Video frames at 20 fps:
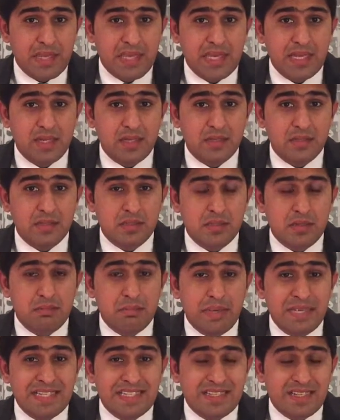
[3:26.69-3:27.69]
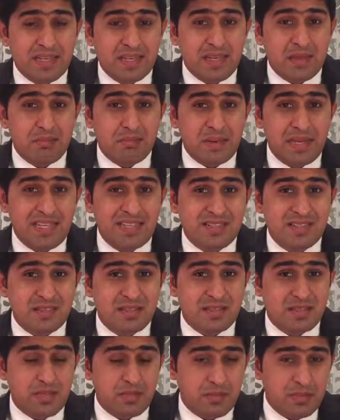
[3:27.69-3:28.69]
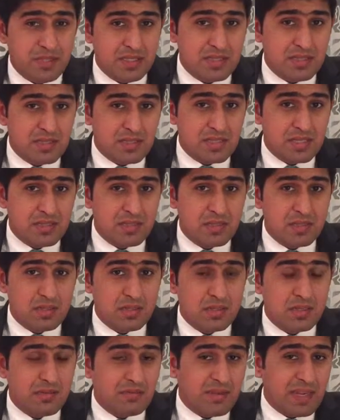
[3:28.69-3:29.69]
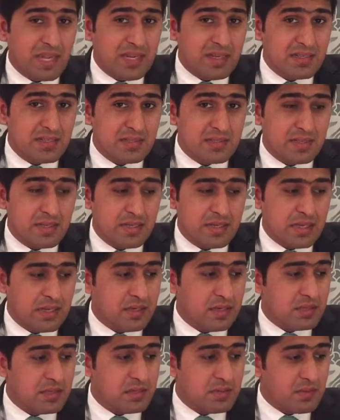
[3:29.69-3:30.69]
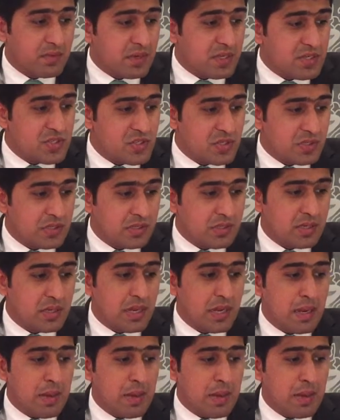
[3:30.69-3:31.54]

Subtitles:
in maintaining peace and stability in Afghanistan and in the region.